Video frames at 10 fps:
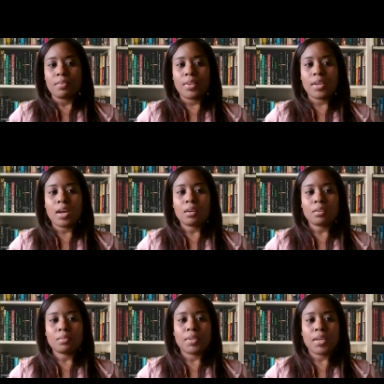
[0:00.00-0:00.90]
They are
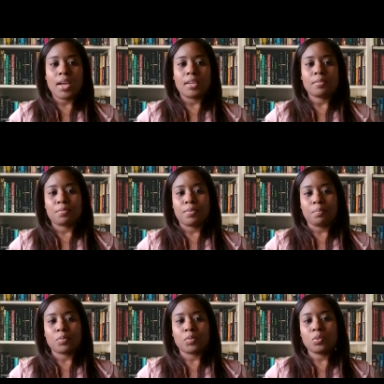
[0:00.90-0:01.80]
obtained
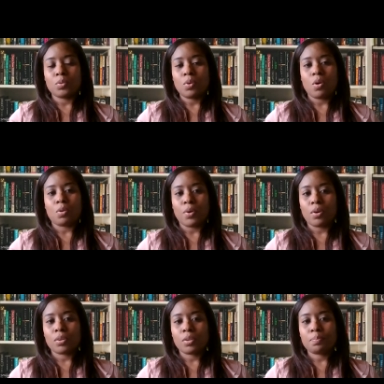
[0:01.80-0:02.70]
from two or
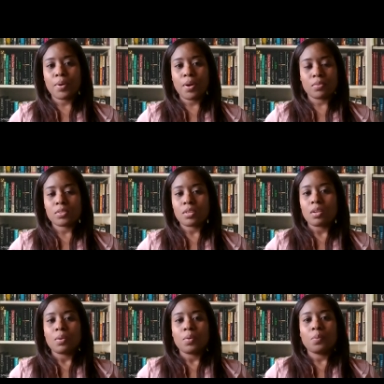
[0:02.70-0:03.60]
more compounds
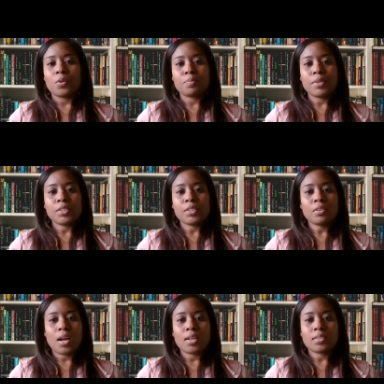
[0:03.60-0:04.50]
whose
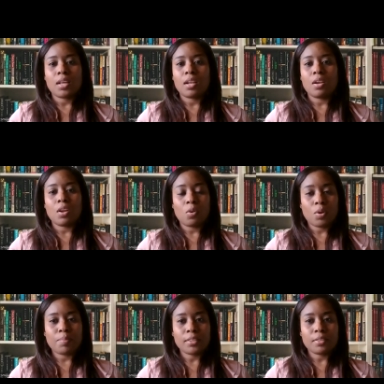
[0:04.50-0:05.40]
mixture has a lower
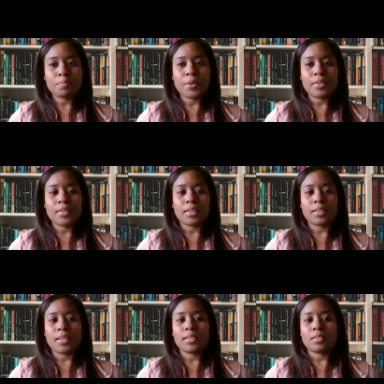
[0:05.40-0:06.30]
melting point than
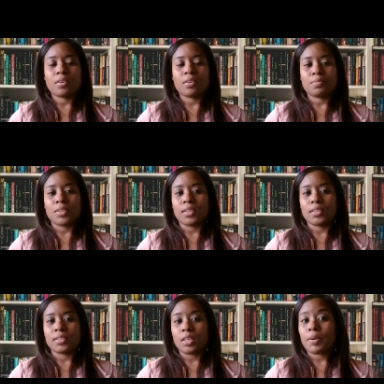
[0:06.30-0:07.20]
that of
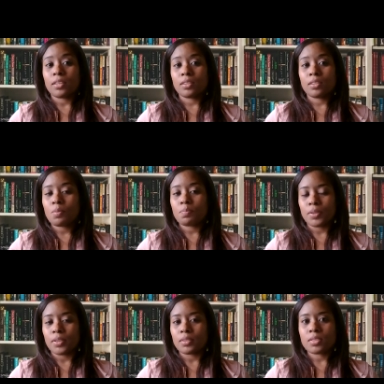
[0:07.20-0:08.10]
the separate
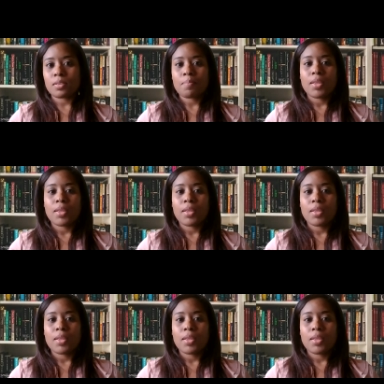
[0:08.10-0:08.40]
components.